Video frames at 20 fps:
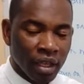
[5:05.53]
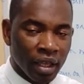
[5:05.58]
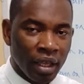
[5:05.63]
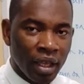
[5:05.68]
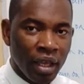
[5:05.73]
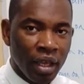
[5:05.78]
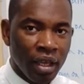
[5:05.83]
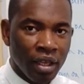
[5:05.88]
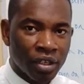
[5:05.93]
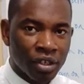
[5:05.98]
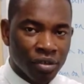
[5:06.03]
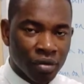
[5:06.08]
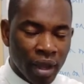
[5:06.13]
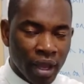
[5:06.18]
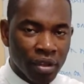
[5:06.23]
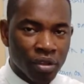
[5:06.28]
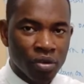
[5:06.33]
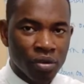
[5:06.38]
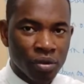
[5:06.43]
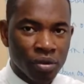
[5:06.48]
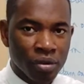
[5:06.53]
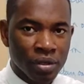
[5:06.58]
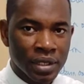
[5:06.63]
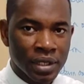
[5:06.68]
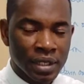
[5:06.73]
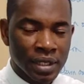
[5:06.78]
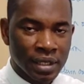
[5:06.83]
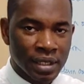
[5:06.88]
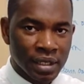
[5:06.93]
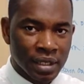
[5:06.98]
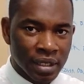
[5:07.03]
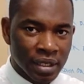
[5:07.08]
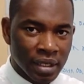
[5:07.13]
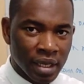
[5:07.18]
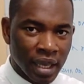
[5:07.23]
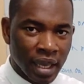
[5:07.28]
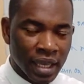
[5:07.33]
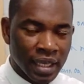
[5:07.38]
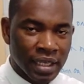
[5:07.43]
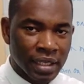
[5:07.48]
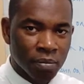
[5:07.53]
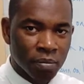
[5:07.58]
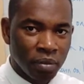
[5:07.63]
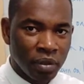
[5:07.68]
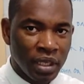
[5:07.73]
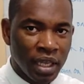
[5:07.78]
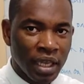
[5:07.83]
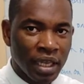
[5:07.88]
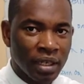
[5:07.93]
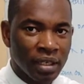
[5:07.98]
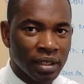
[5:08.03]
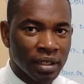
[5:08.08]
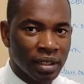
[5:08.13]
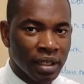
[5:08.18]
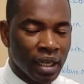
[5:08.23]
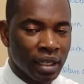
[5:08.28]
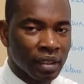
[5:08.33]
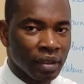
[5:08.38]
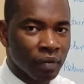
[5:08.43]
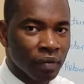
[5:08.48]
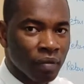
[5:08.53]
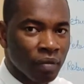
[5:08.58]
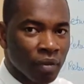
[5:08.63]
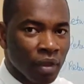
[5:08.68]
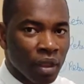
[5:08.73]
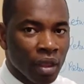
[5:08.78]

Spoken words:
He tried to explain that